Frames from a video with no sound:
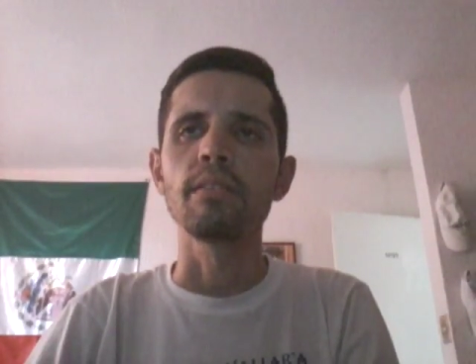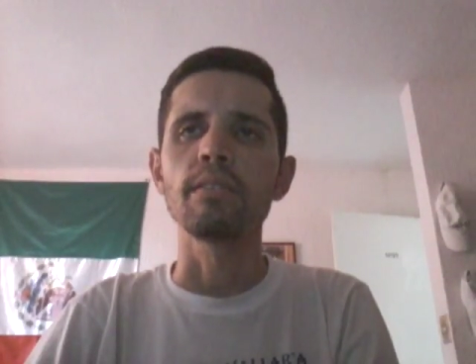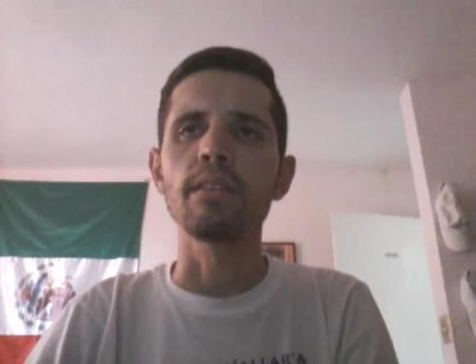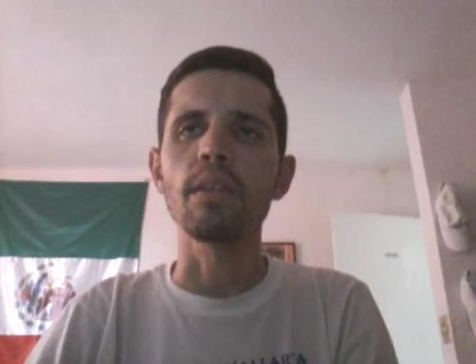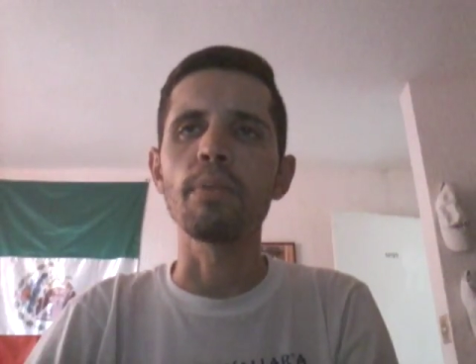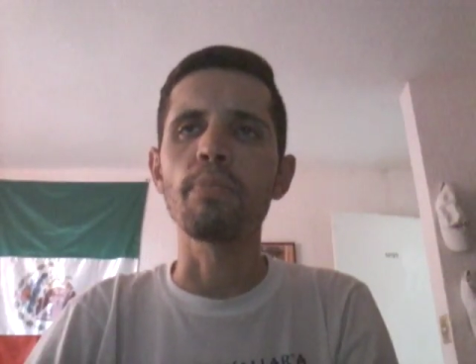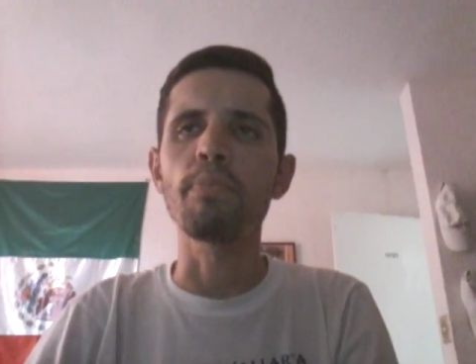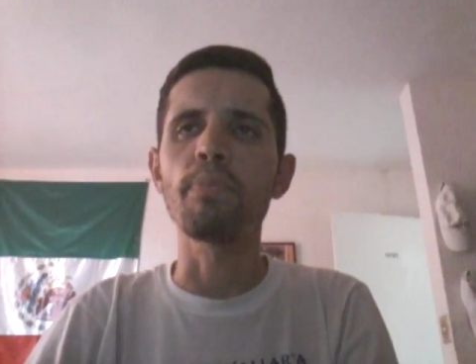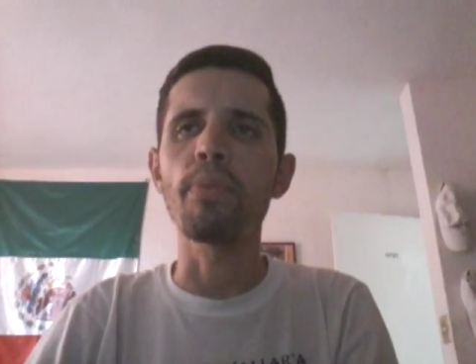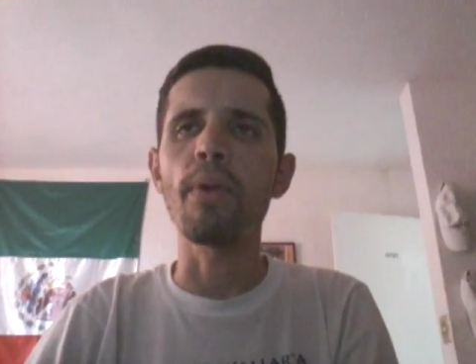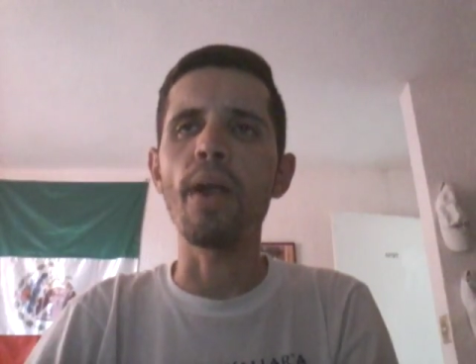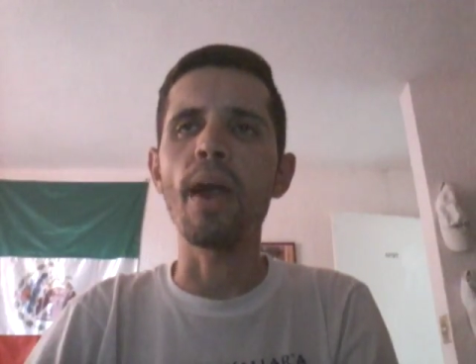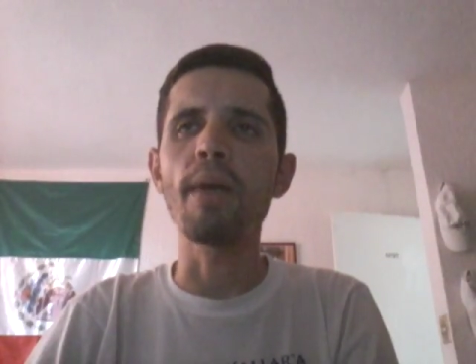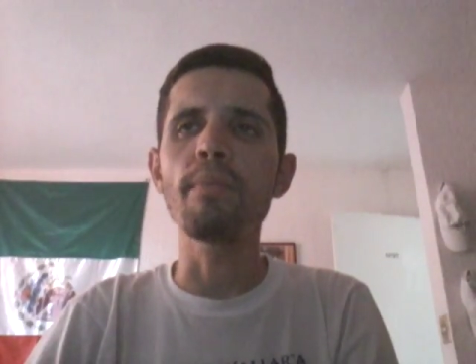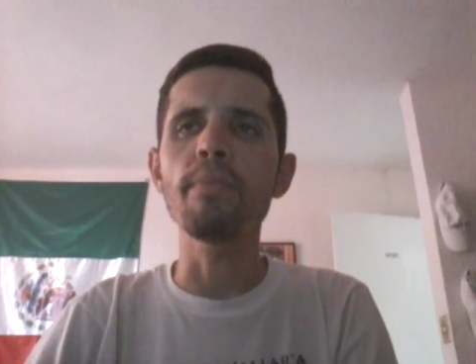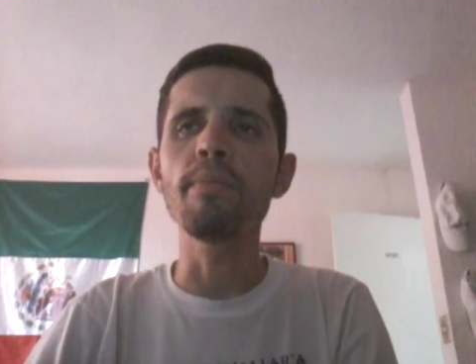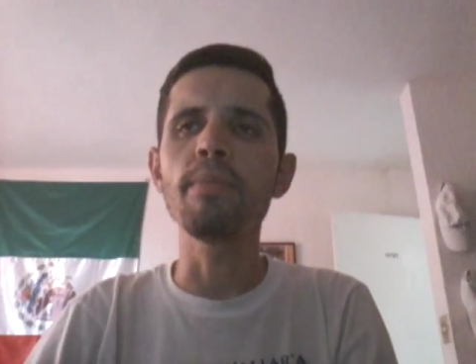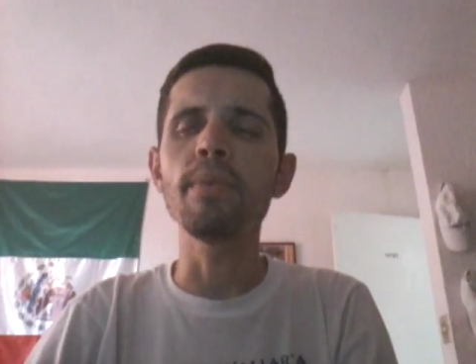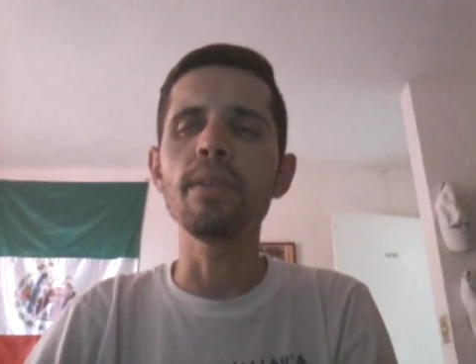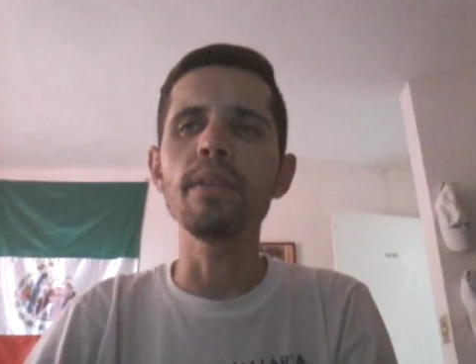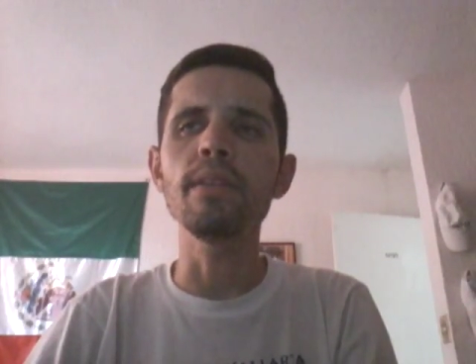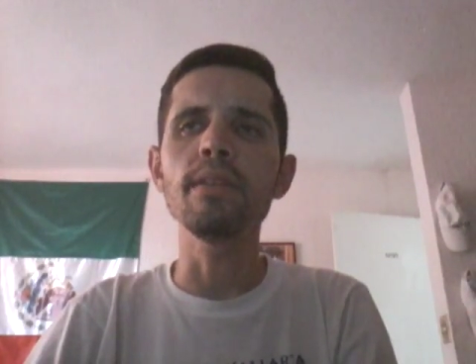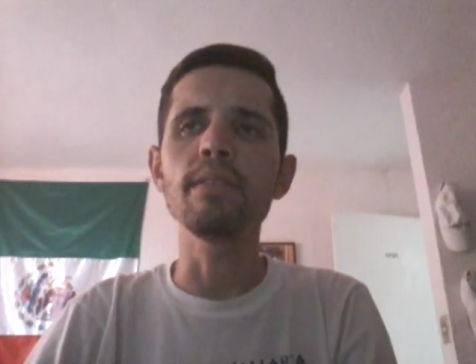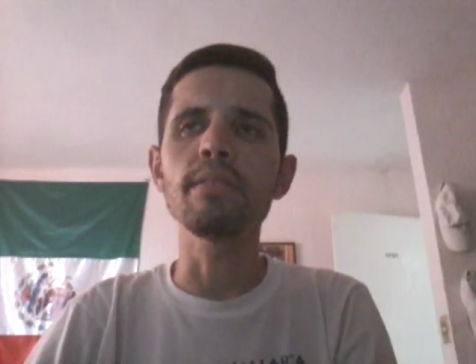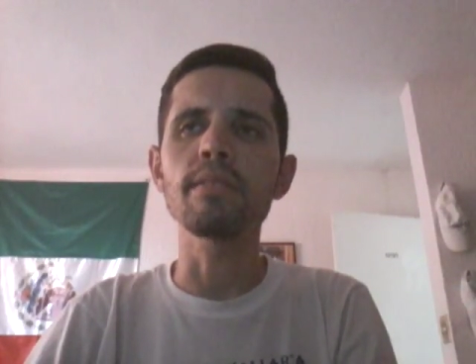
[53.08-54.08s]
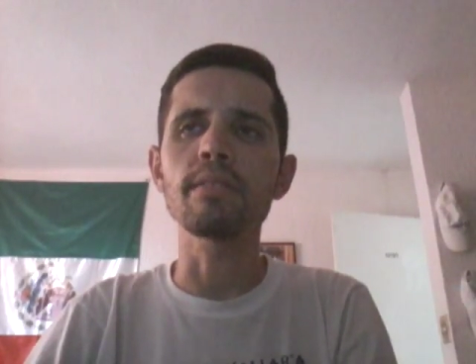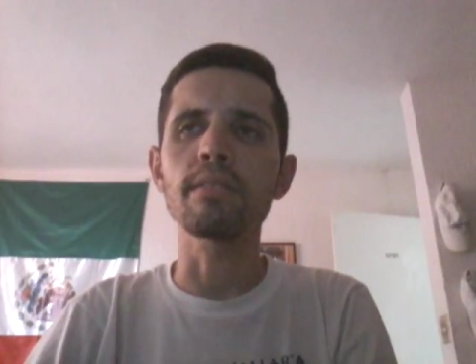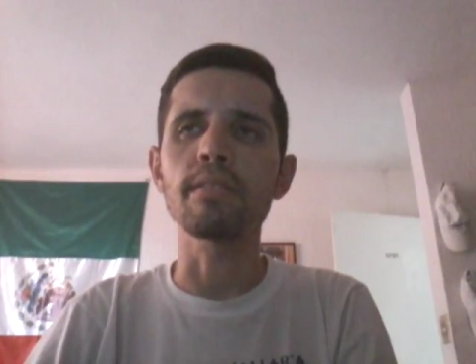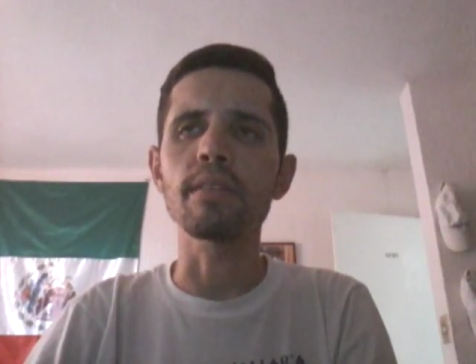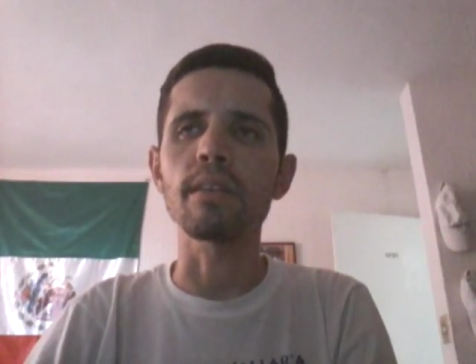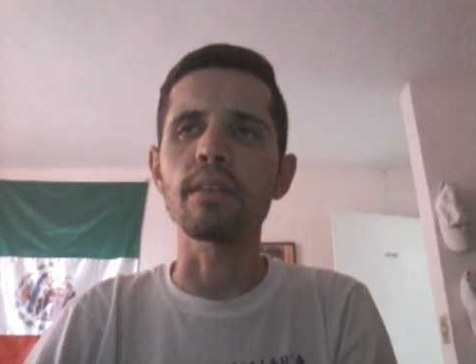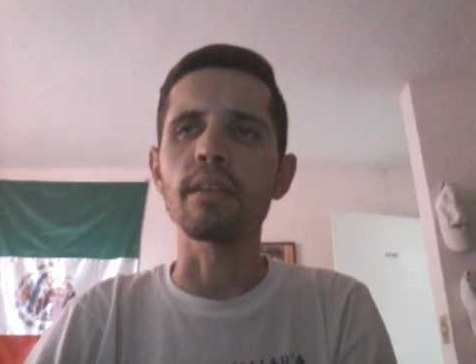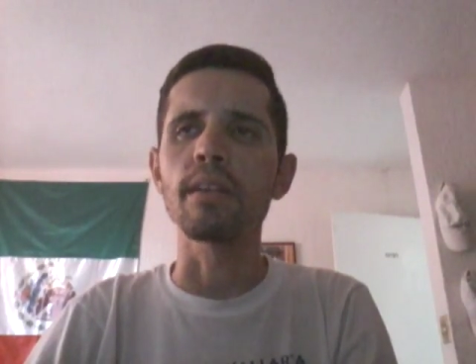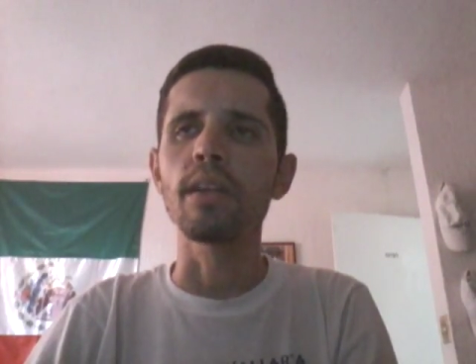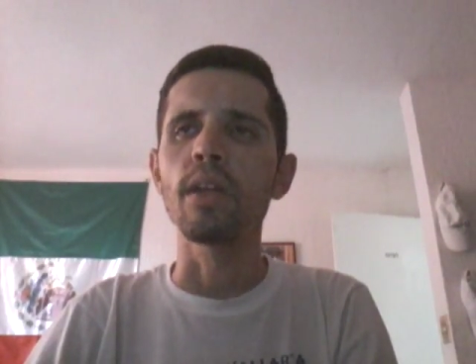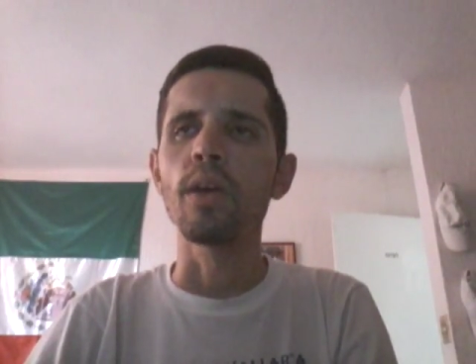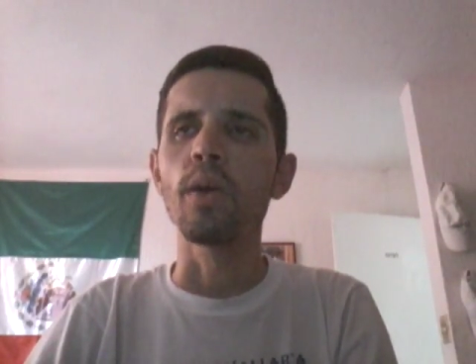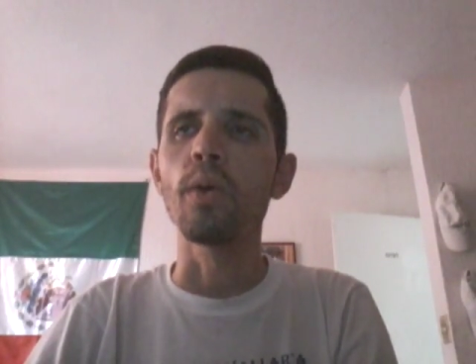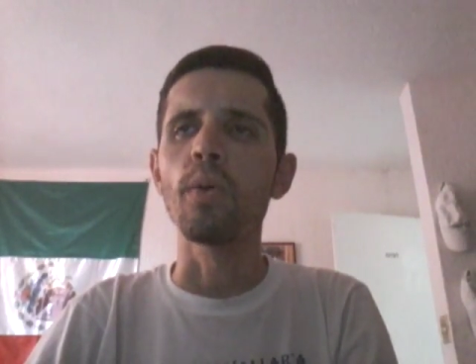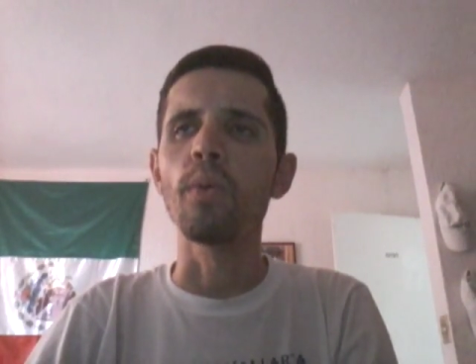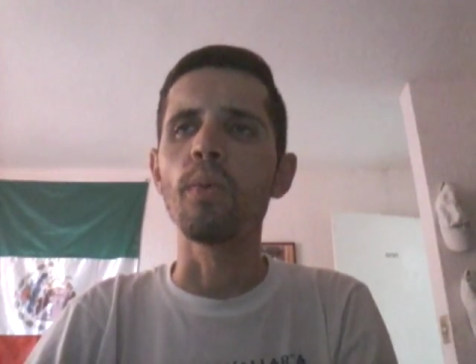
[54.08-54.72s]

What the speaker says: The Prime Minister